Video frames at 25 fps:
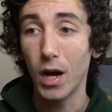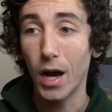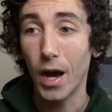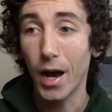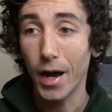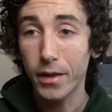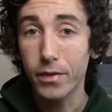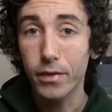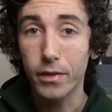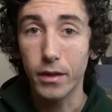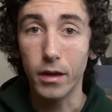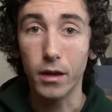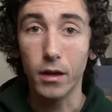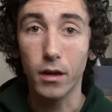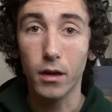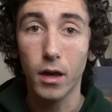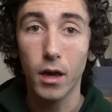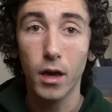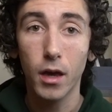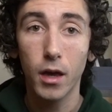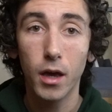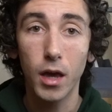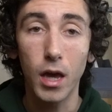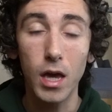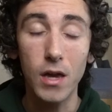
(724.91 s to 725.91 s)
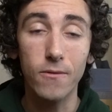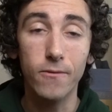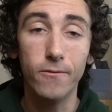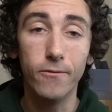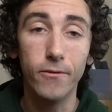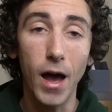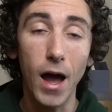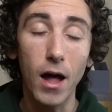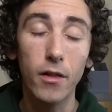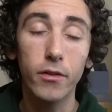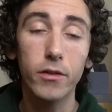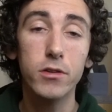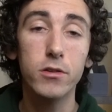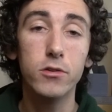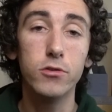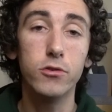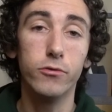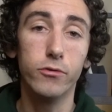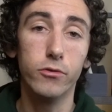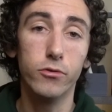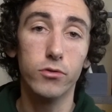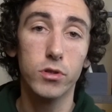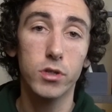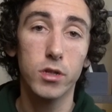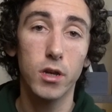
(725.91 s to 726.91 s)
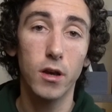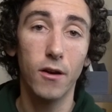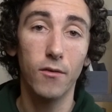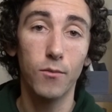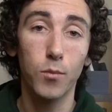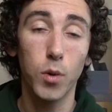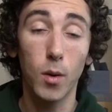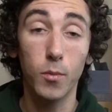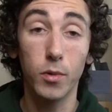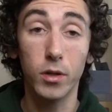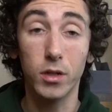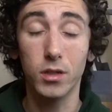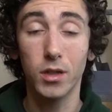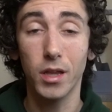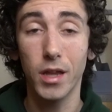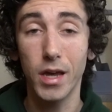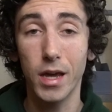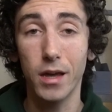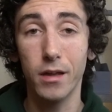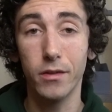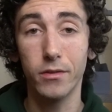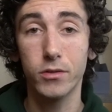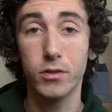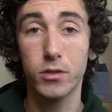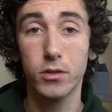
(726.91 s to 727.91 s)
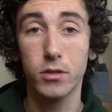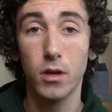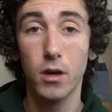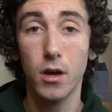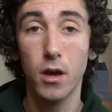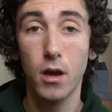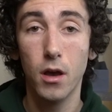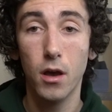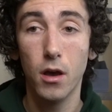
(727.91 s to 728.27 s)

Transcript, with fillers: I think, a valid use of public lands.